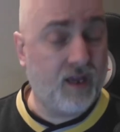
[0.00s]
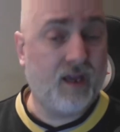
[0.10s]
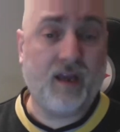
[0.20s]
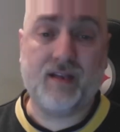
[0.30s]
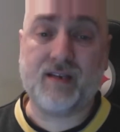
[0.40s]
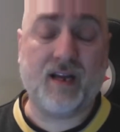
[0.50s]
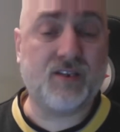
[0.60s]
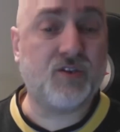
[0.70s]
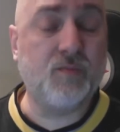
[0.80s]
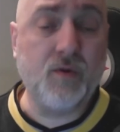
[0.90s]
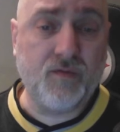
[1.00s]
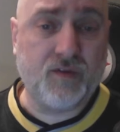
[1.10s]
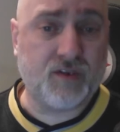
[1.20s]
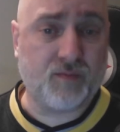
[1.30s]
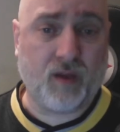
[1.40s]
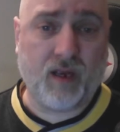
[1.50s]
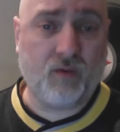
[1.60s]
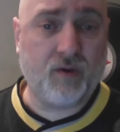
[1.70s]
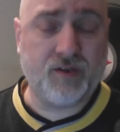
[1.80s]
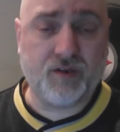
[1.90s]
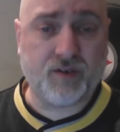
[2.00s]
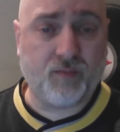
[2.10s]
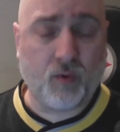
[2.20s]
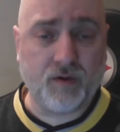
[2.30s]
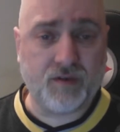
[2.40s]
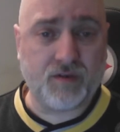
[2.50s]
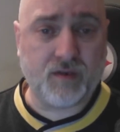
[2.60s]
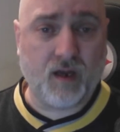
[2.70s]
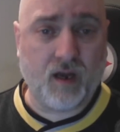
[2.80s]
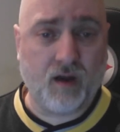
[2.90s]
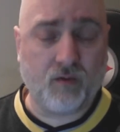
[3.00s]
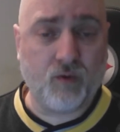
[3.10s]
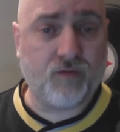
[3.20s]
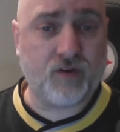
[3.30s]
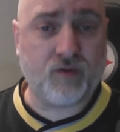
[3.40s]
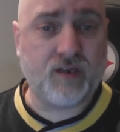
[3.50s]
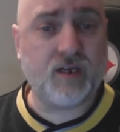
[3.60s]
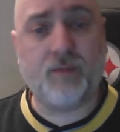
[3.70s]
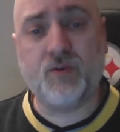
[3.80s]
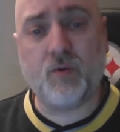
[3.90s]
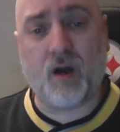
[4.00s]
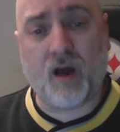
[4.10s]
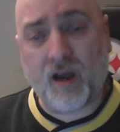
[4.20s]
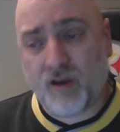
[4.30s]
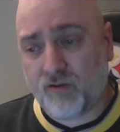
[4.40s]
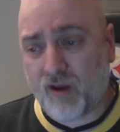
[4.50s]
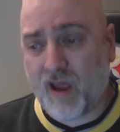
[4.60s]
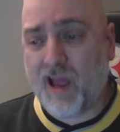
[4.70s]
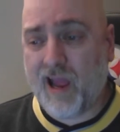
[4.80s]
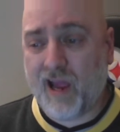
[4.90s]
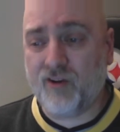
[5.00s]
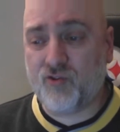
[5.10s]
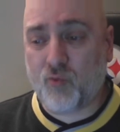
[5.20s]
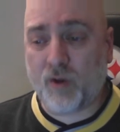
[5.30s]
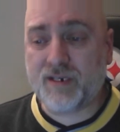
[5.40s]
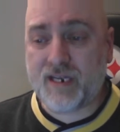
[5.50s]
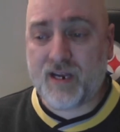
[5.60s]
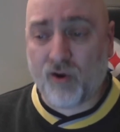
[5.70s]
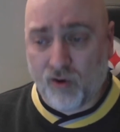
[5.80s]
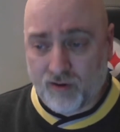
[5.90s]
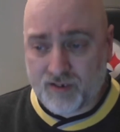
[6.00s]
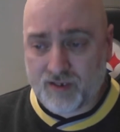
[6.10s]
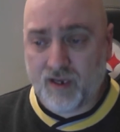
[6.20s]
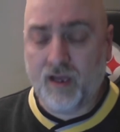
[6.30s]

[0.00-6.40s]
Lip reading: It's got smooth display, which supports refresh rates up to 120 hertz.